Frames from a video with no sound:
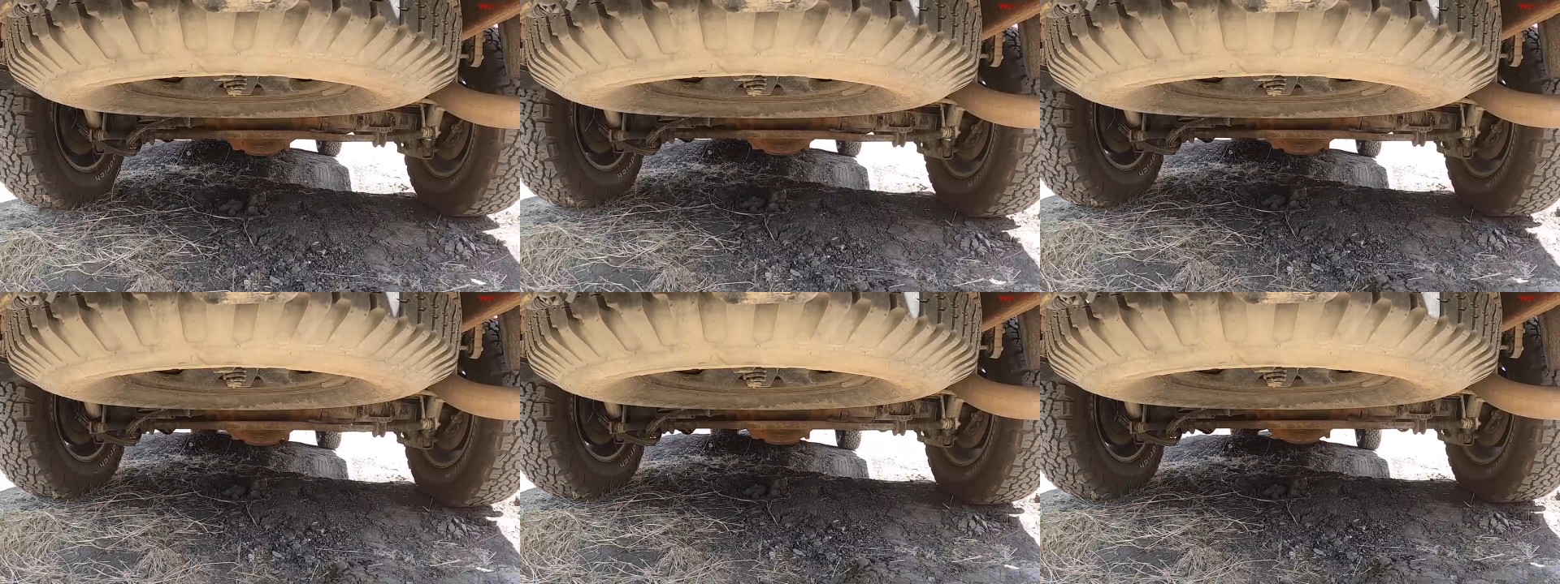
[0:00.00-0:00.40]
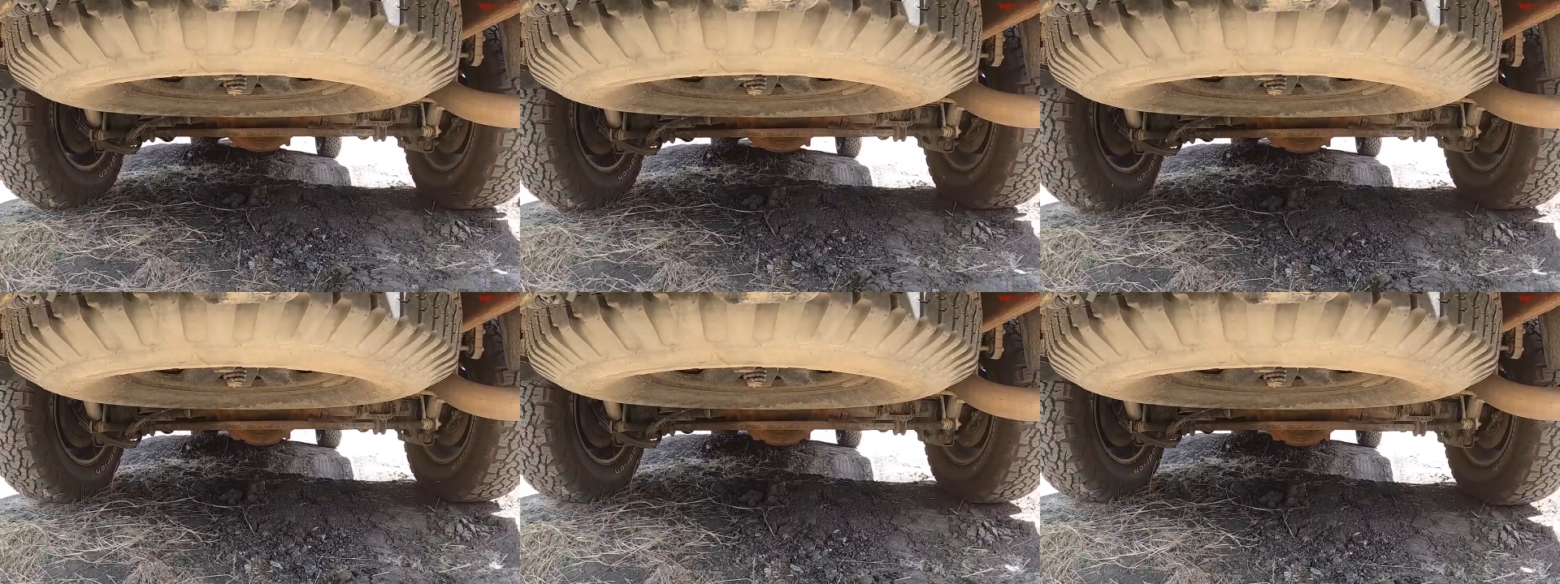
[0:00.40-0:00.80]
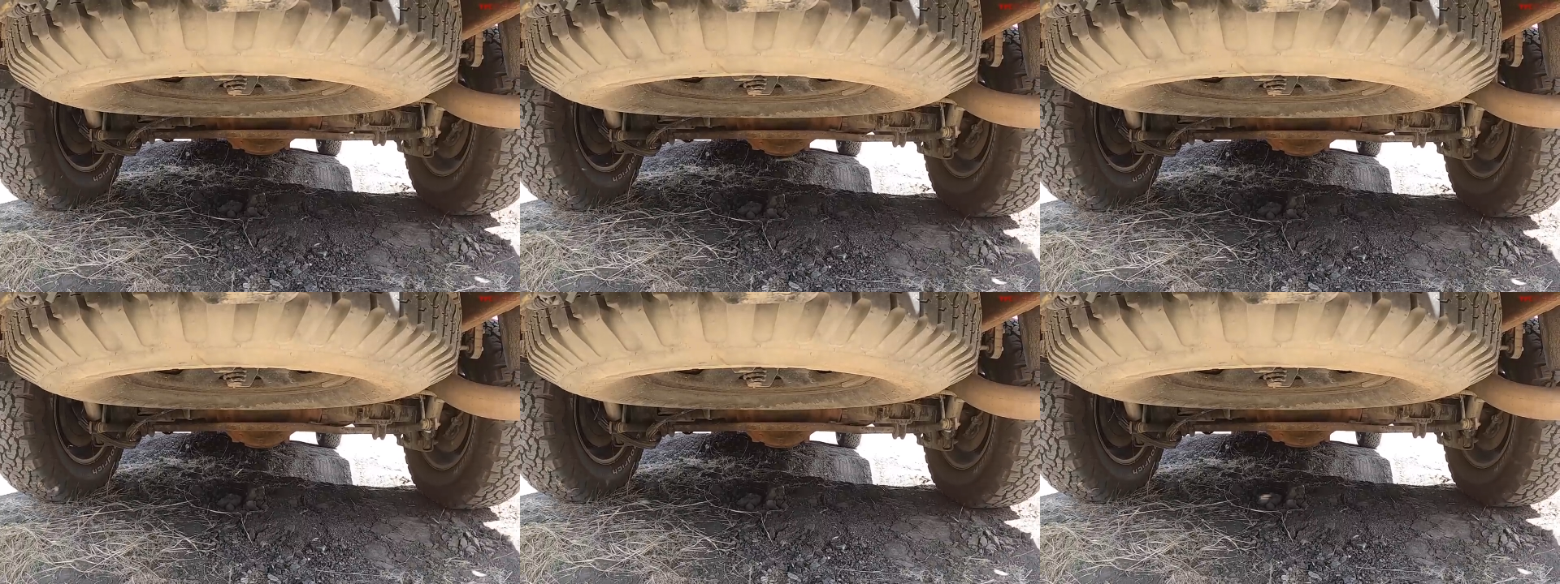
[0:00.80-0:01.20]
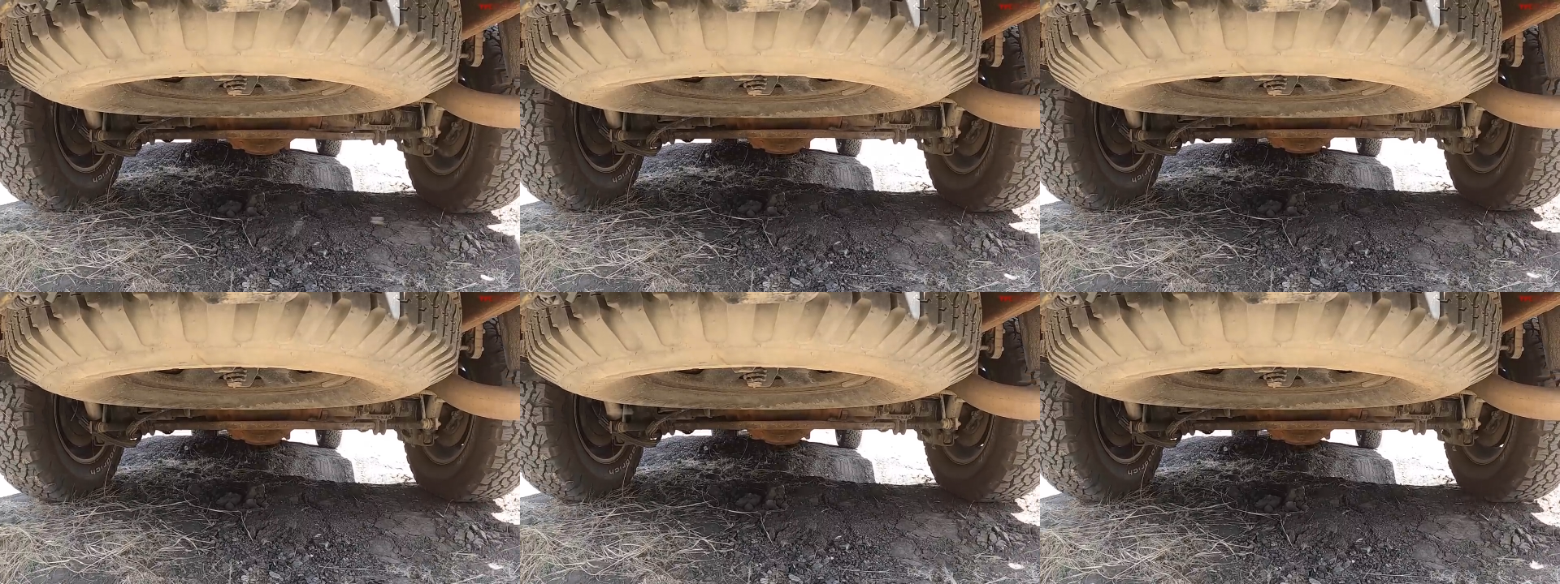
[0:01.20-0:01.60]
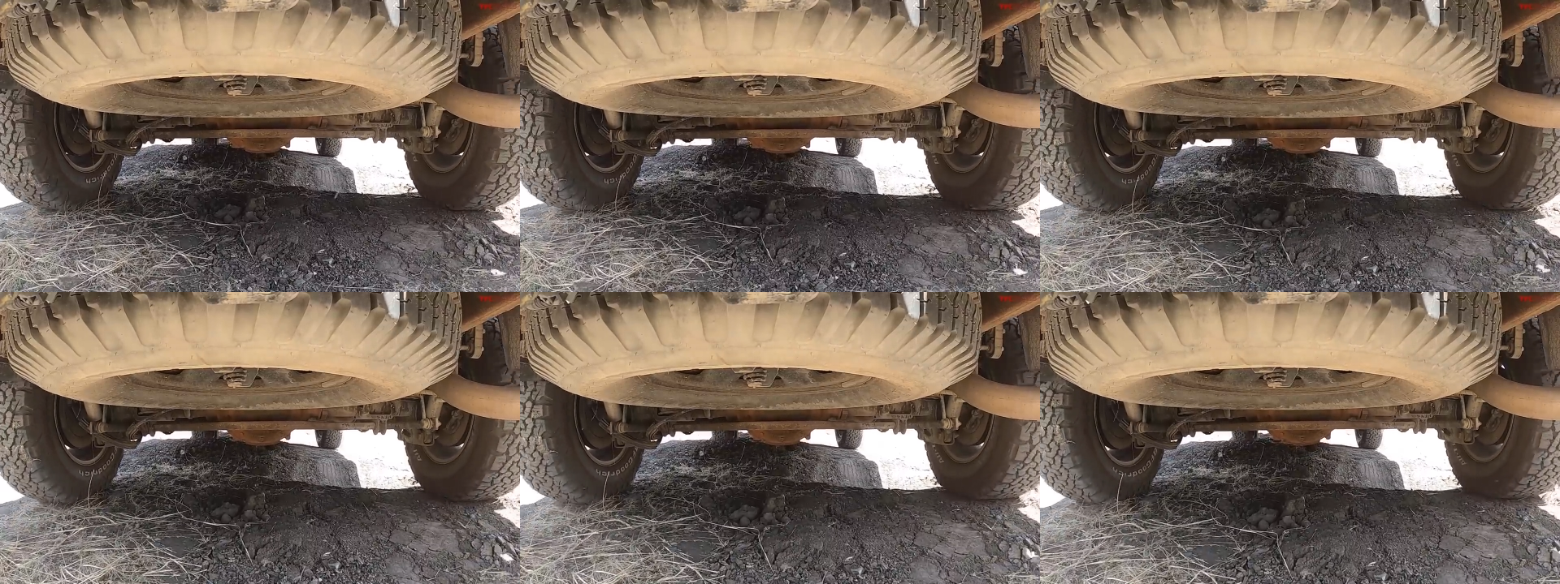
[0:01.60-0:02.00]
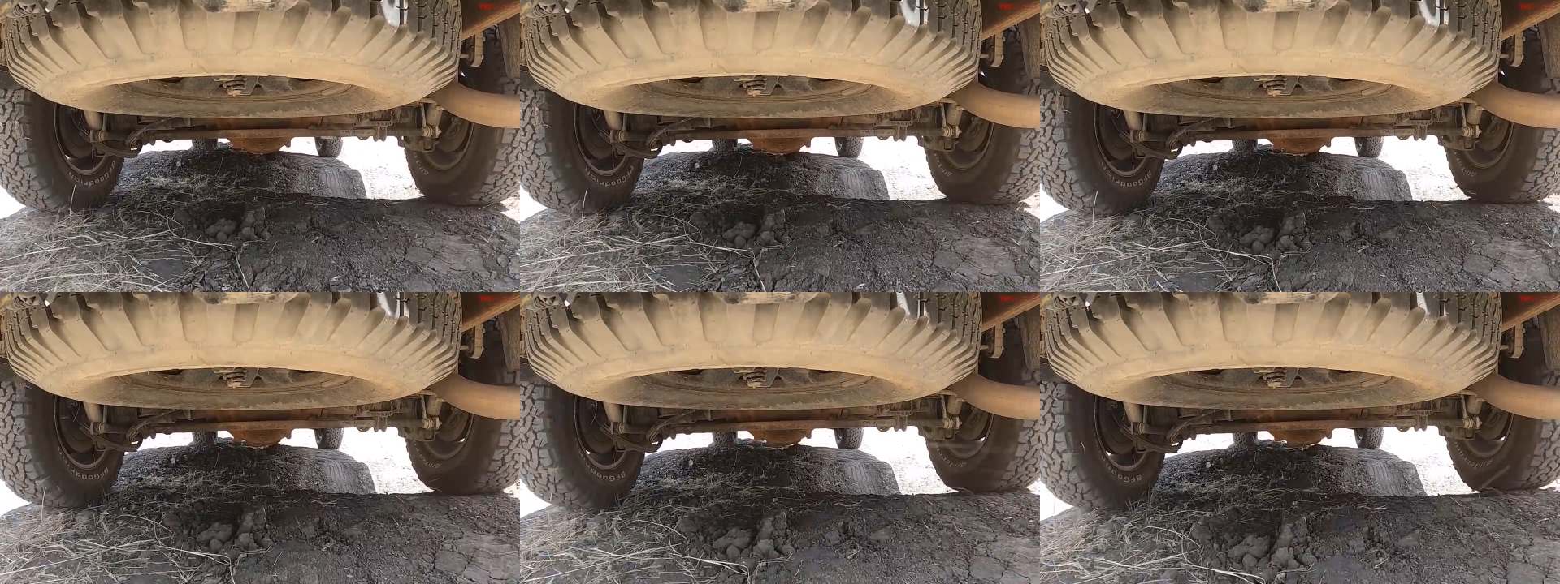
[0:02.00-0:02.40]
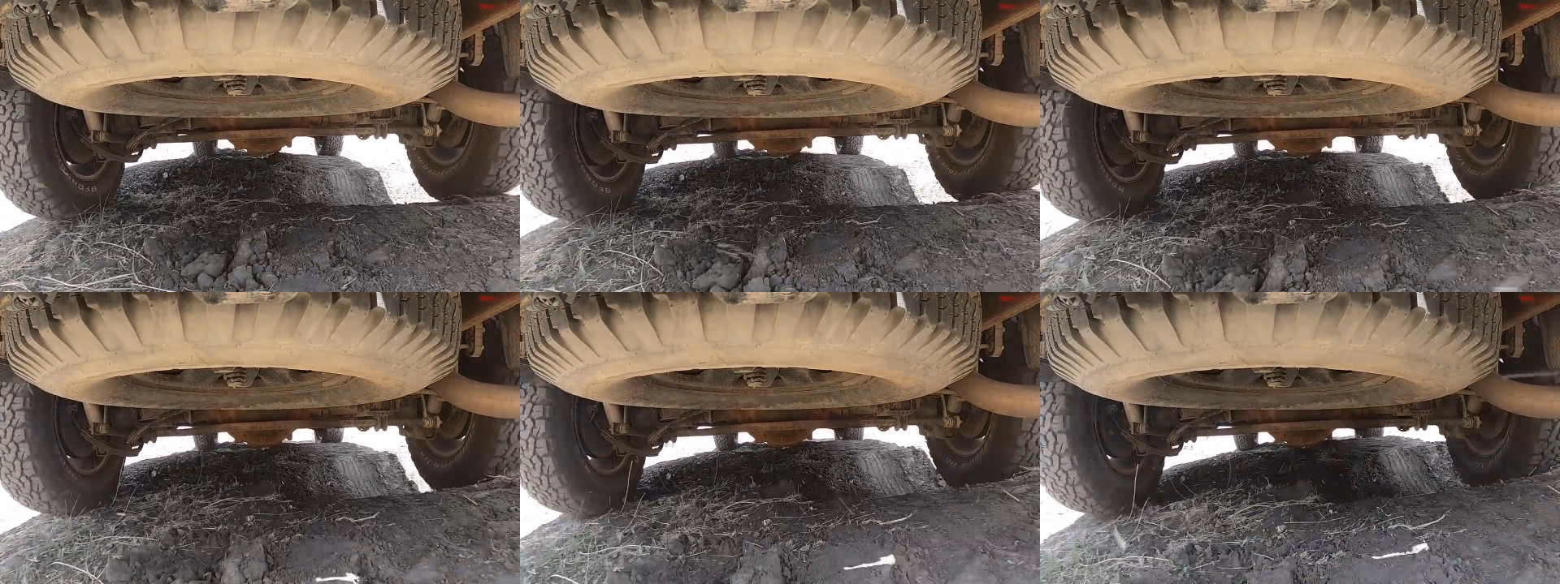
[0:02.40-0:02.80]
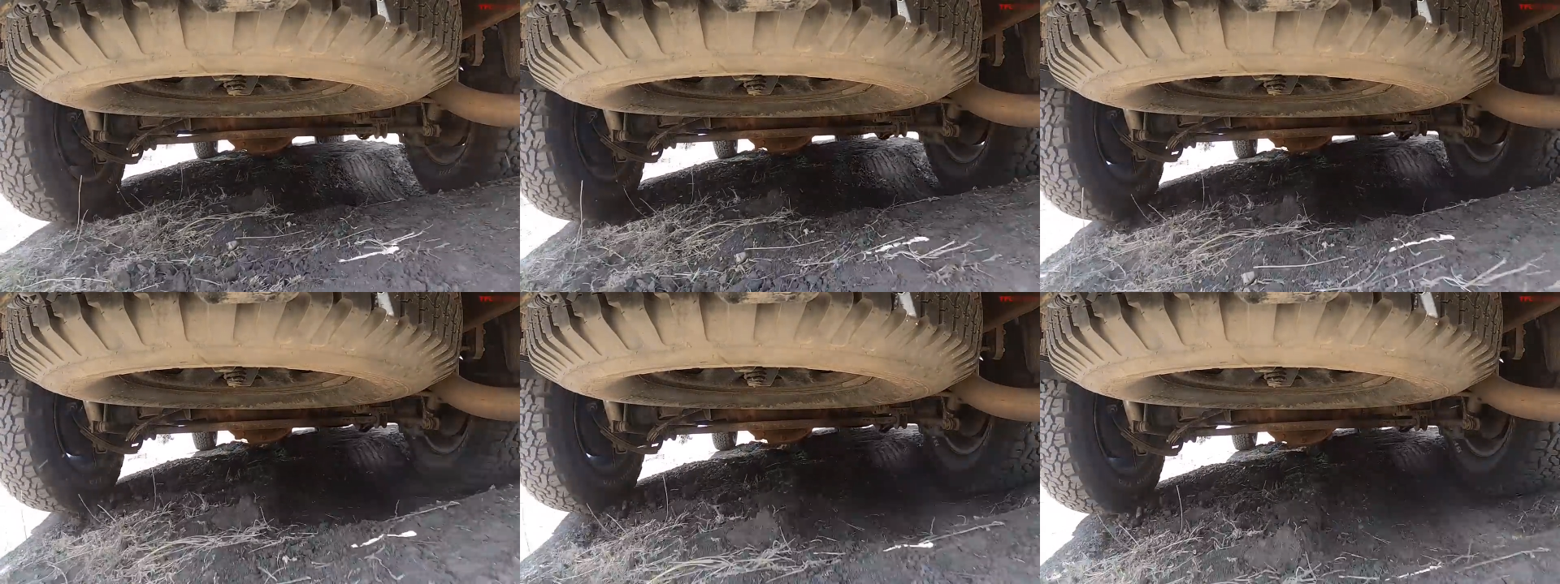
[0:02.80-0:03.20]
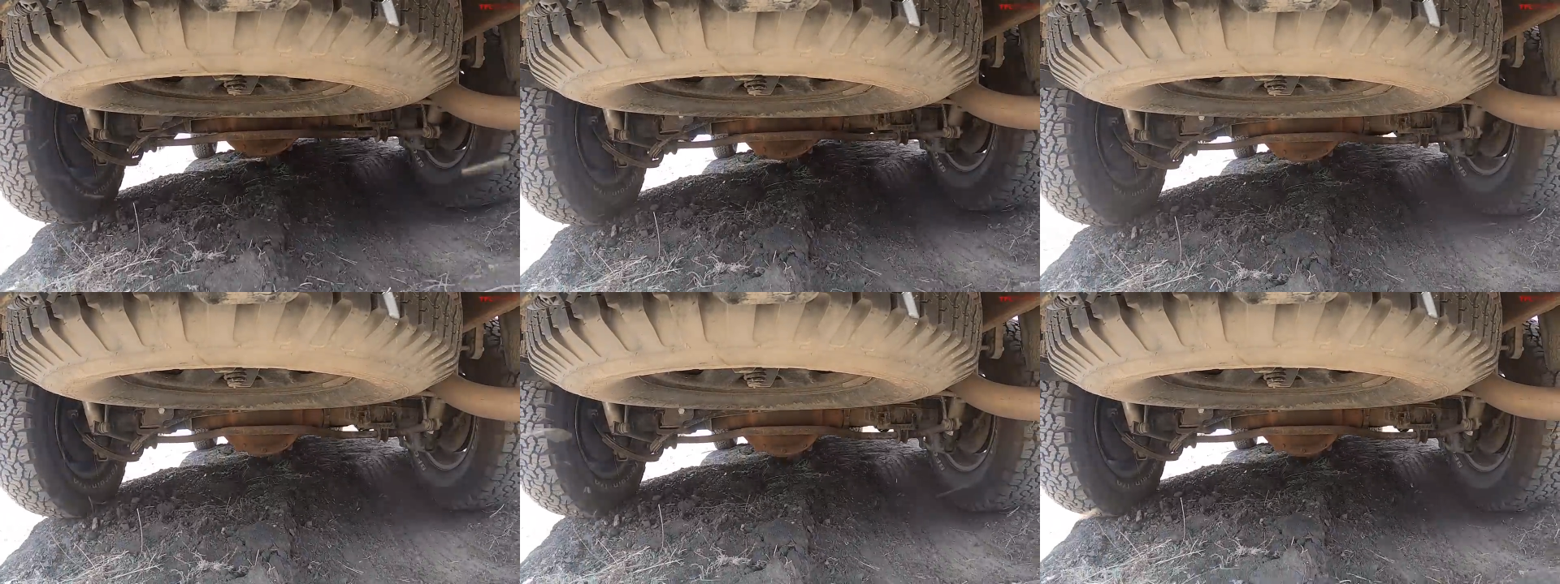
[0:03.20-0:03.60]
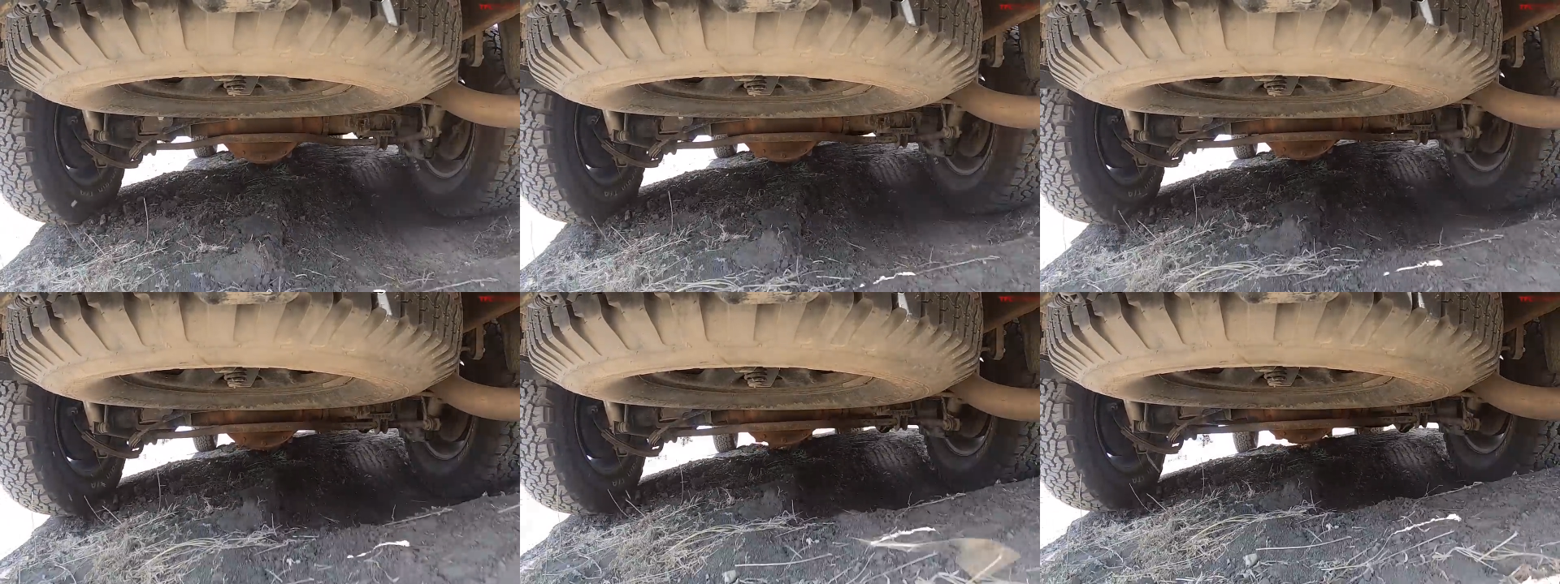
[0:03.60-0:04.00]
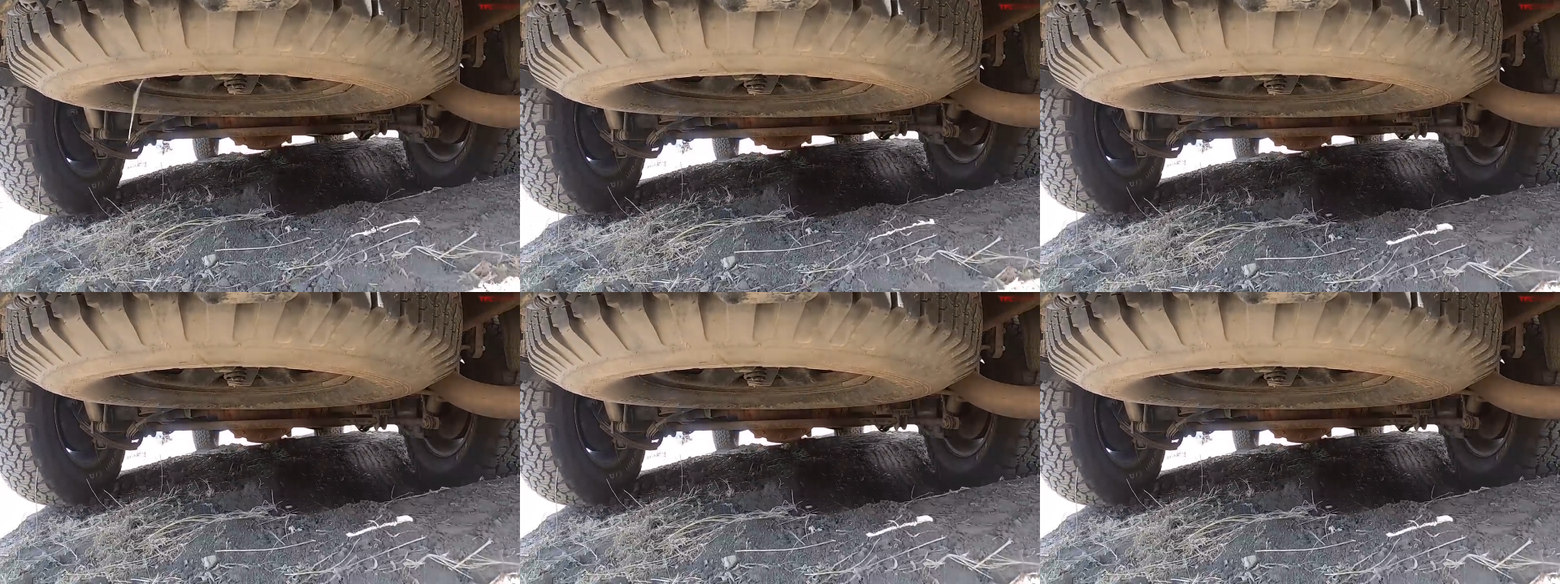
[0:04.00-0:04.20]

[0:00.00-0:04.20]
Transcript: No face is visible, so there are no lips to read.